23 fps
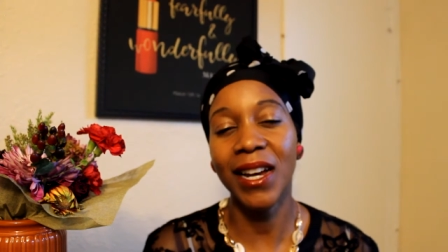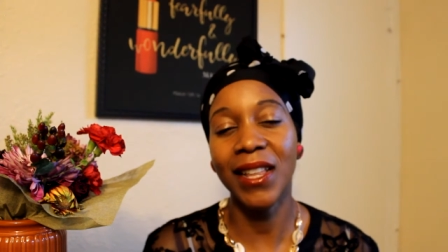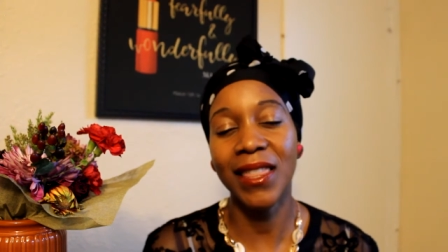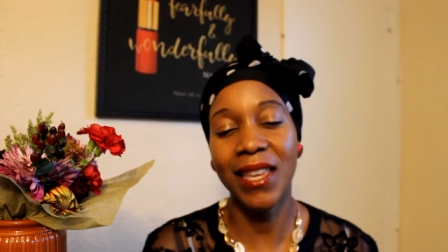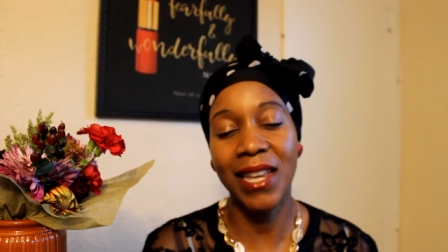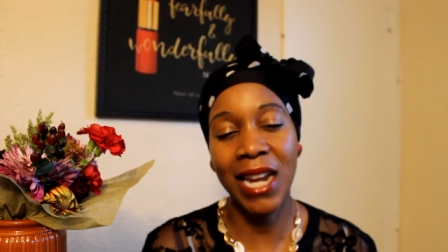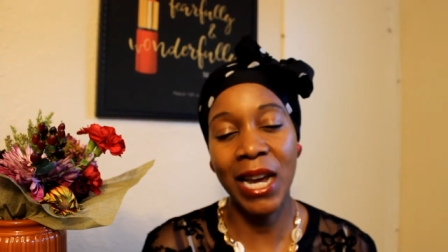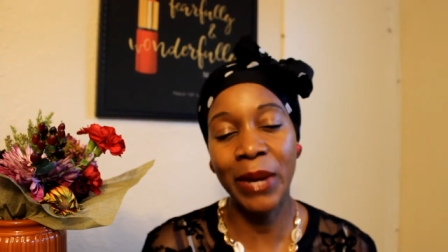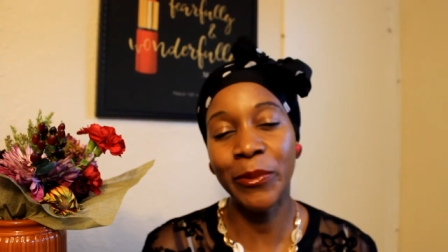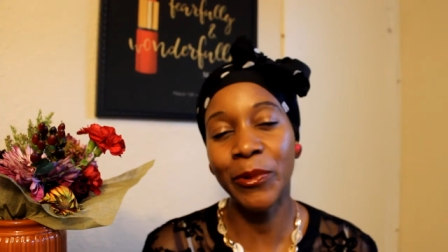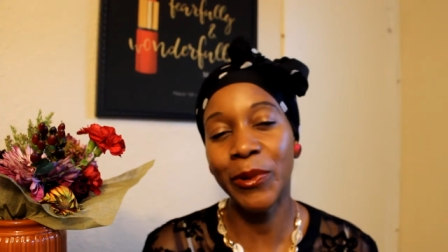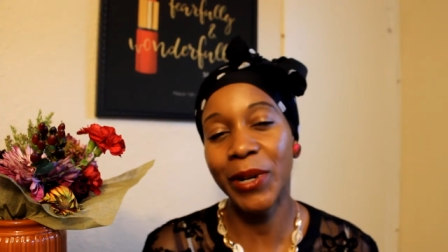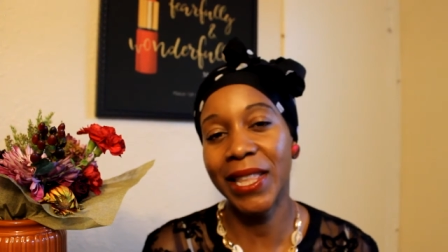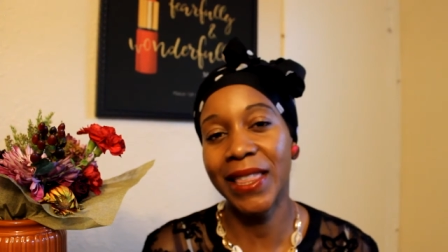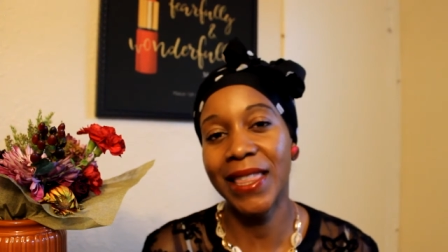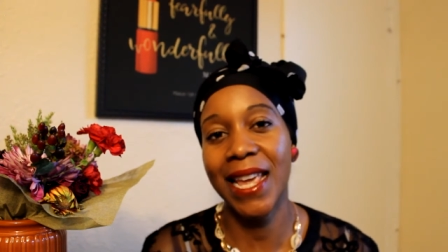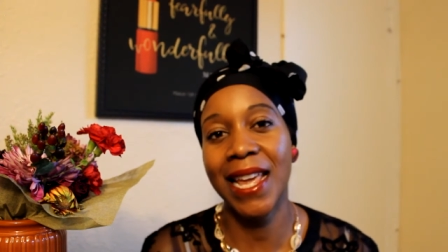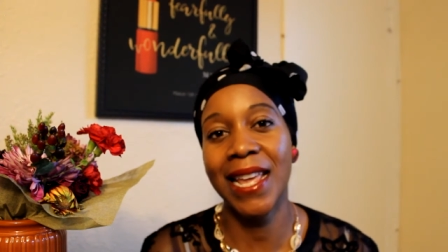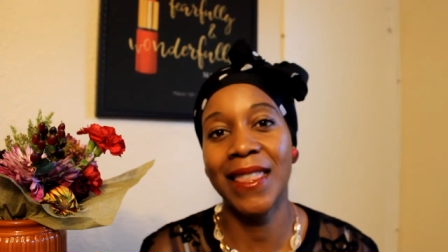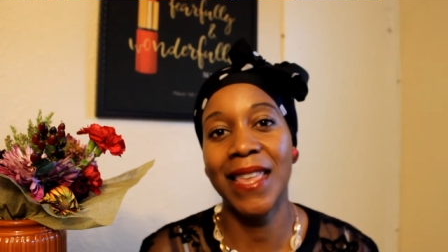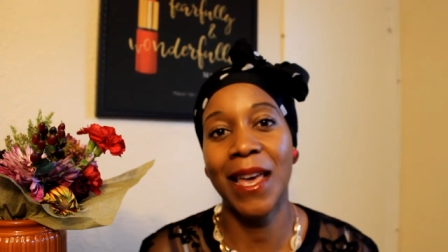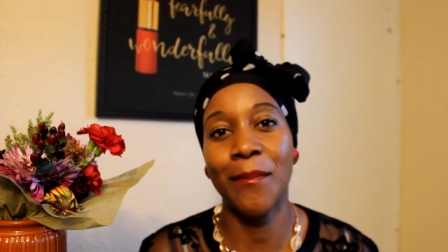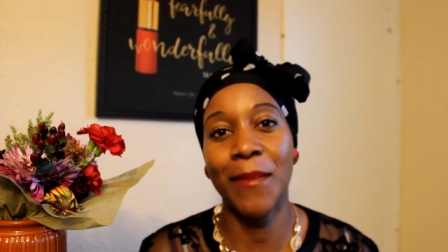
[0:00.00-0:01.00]
the number one
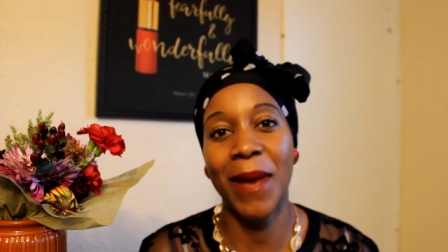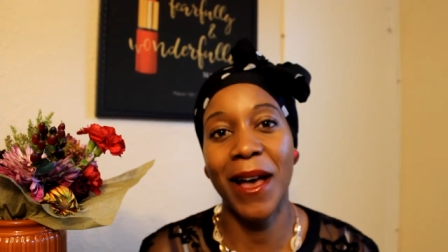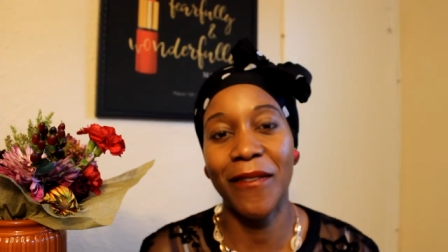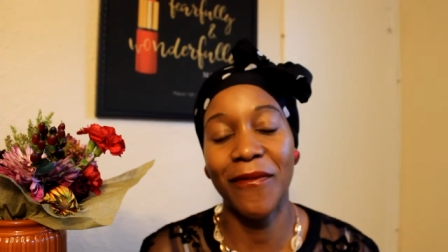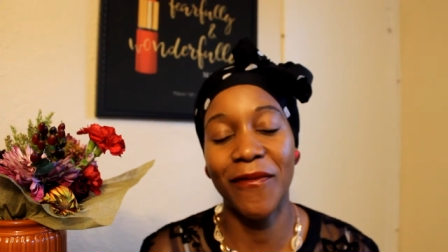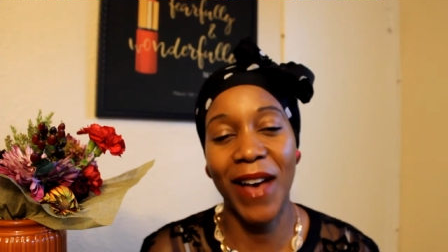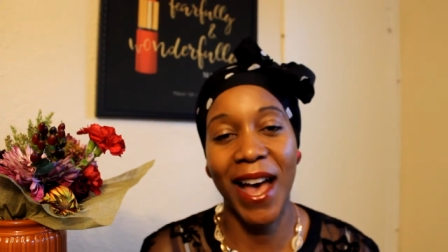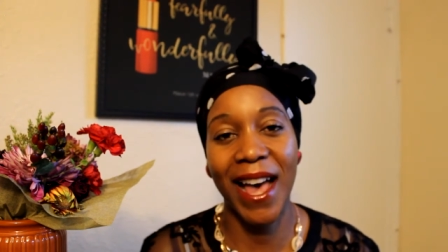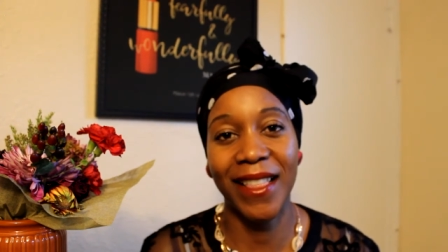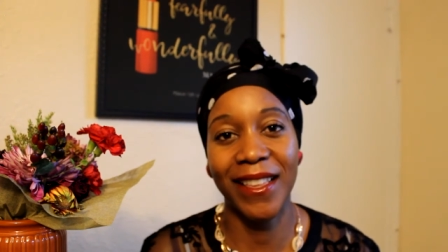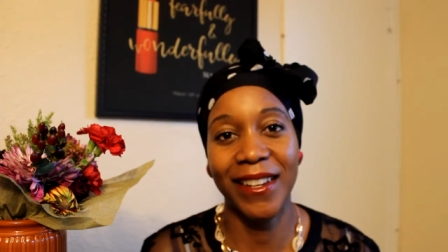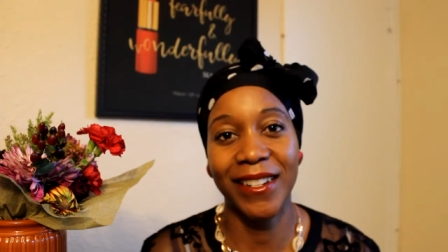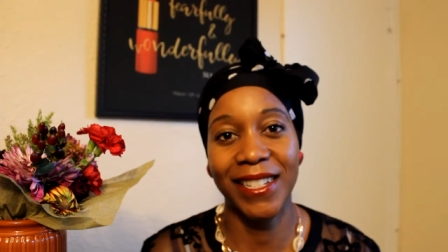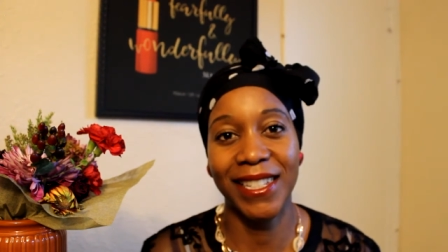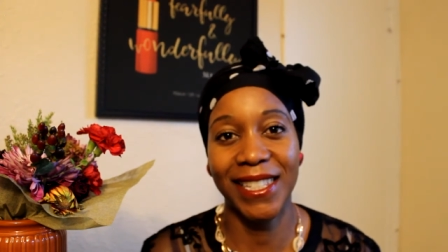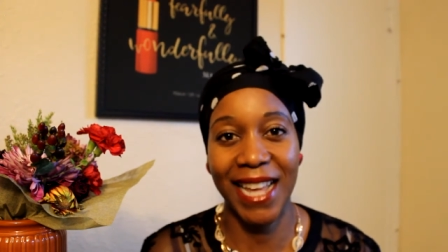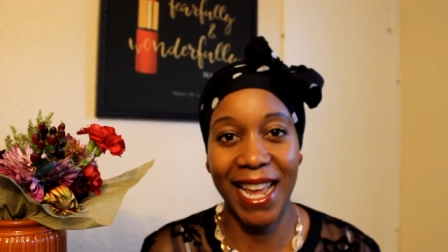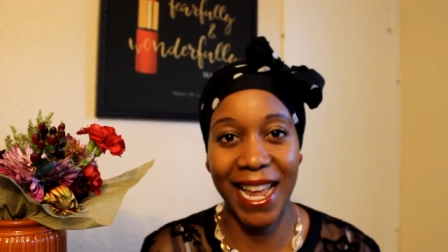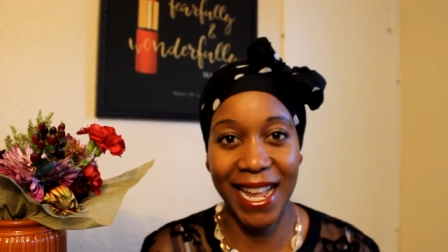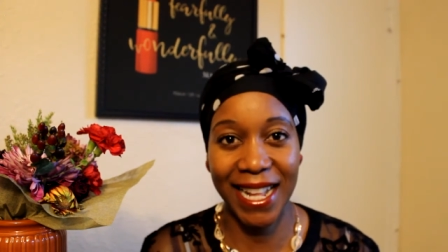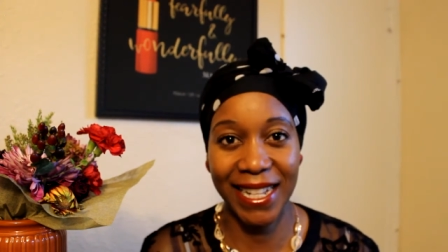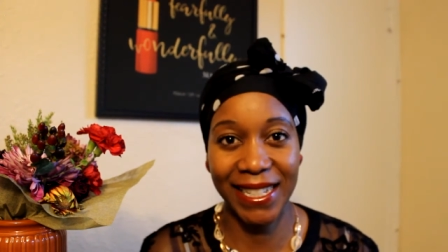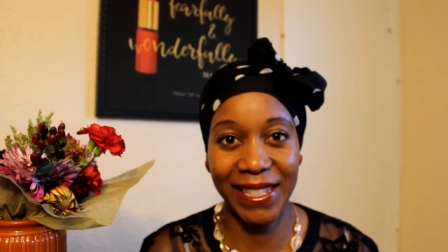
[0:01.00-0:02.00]
thing that my father
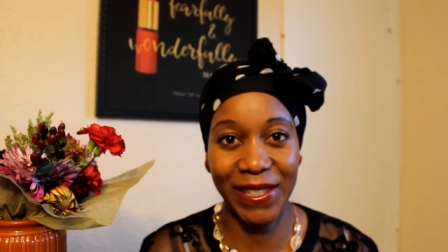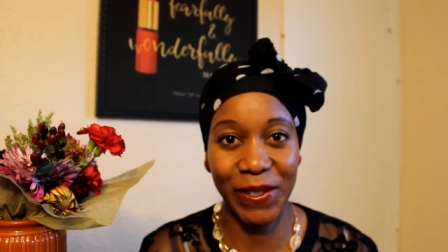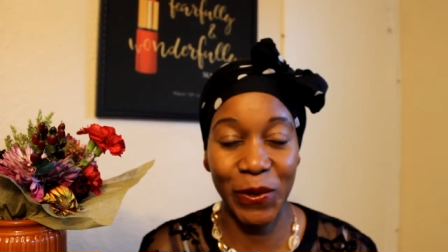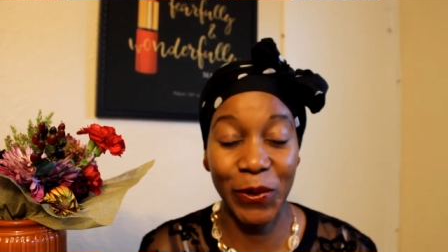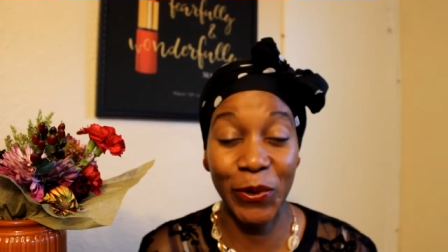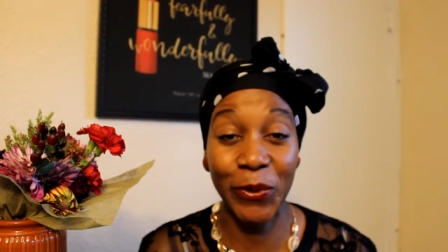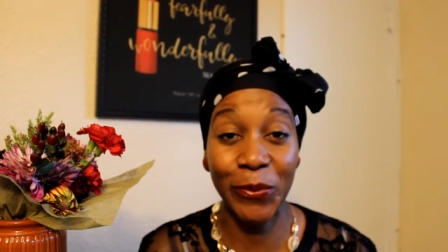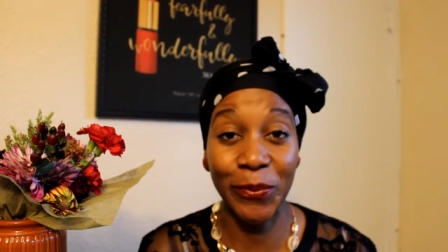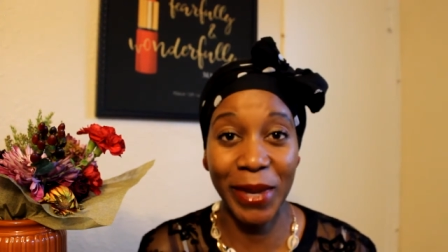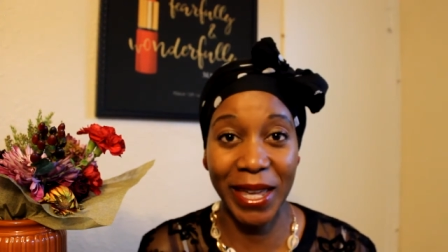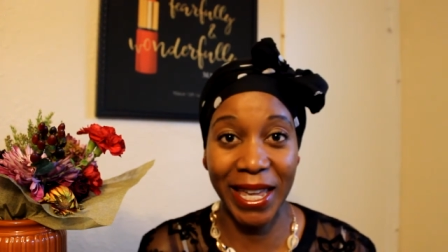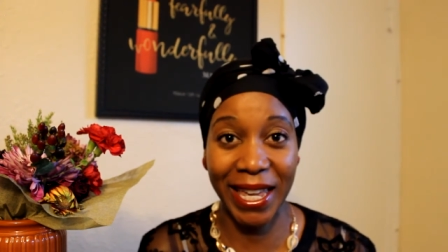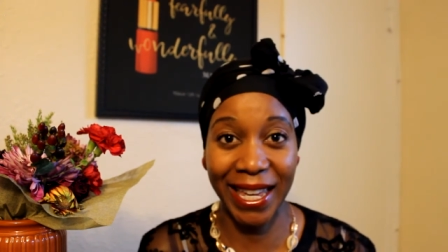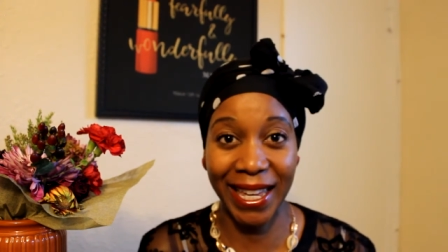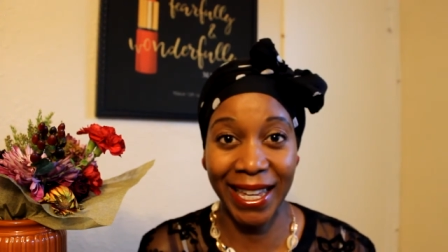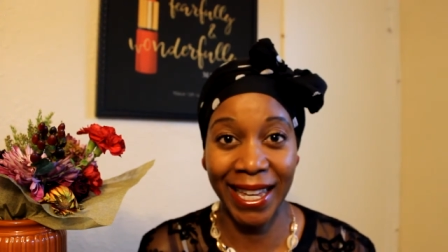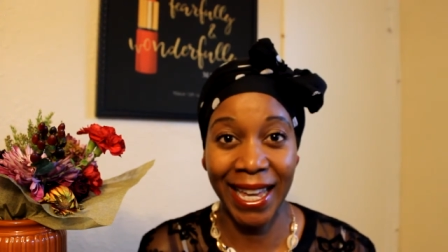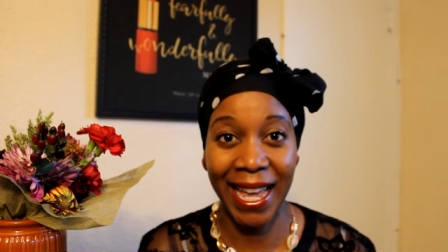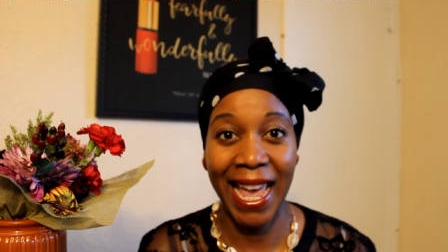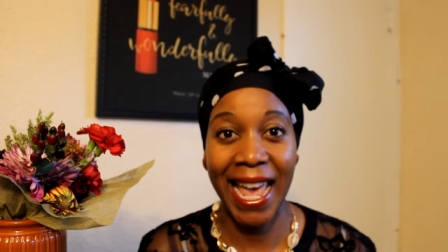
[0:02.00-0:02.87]
said to me